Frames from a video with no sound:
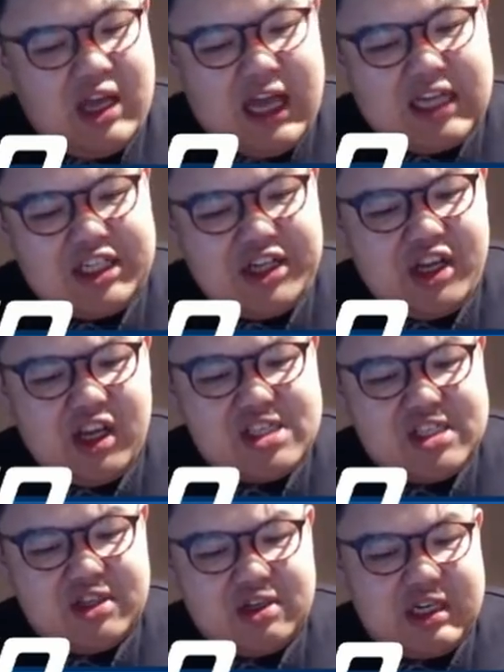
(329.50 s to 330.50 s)
Actually, you can
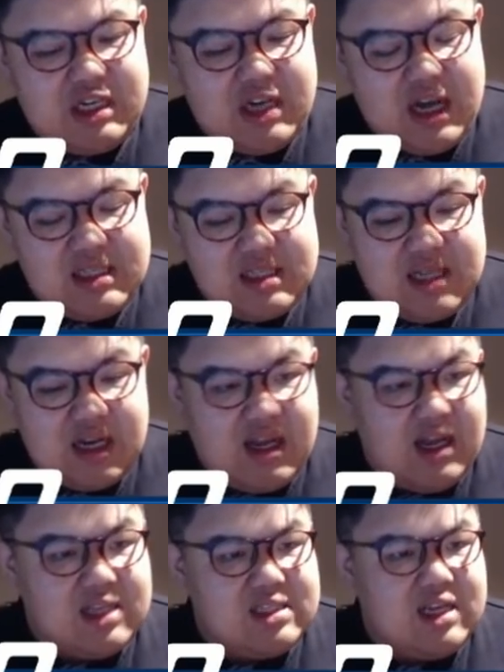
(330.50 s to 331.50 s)
consider it 9 starter
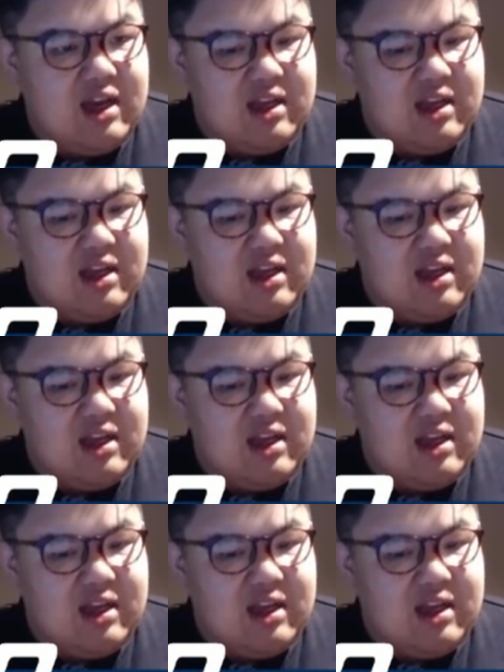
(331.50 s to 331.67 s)
cards.